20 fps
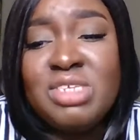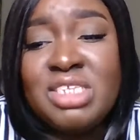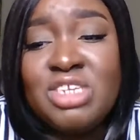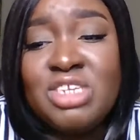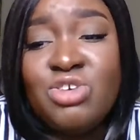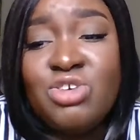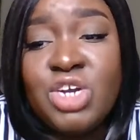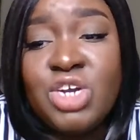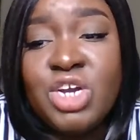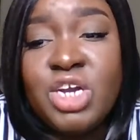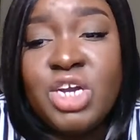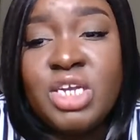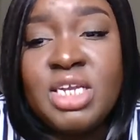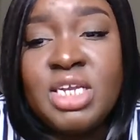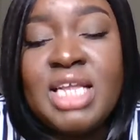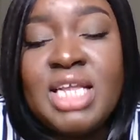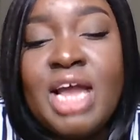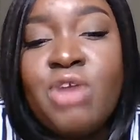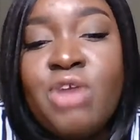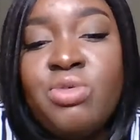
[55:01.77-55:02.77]
still good?
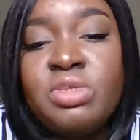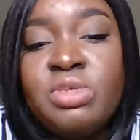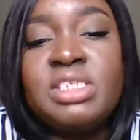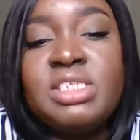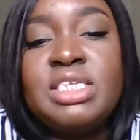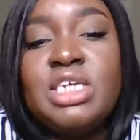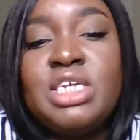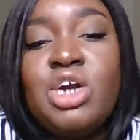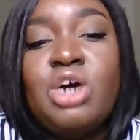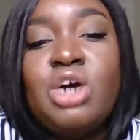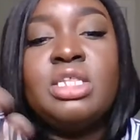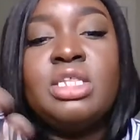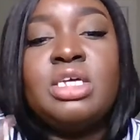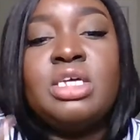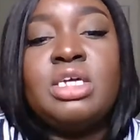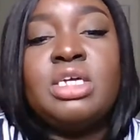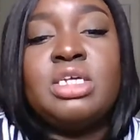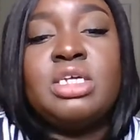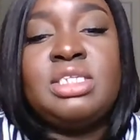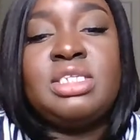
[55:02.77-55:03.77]
Because I don't see all
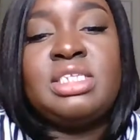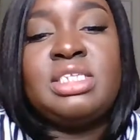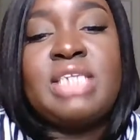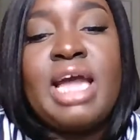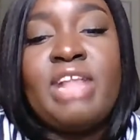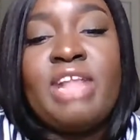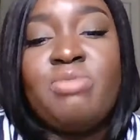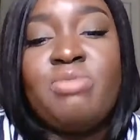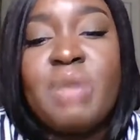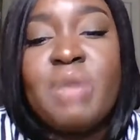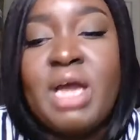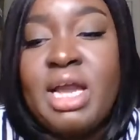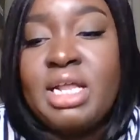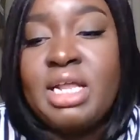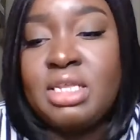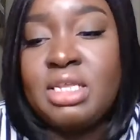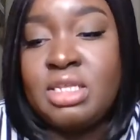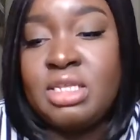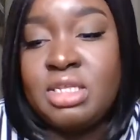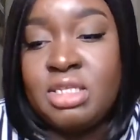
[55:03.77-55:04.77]
the stats
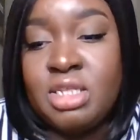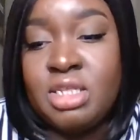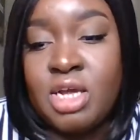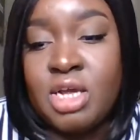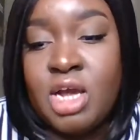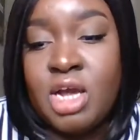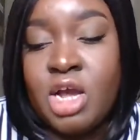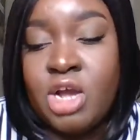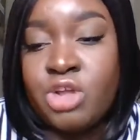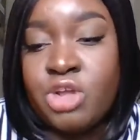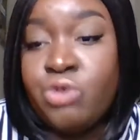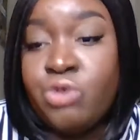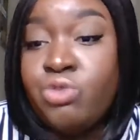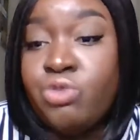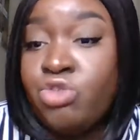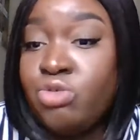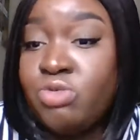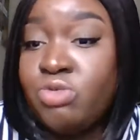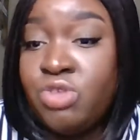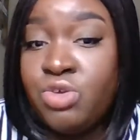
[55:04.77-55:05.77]
behind the
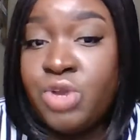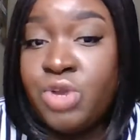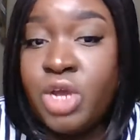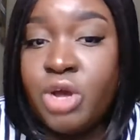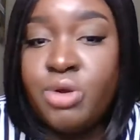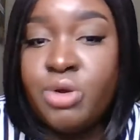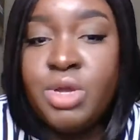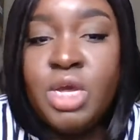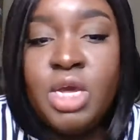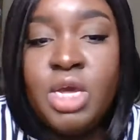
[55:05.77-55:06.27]
YouTube studio.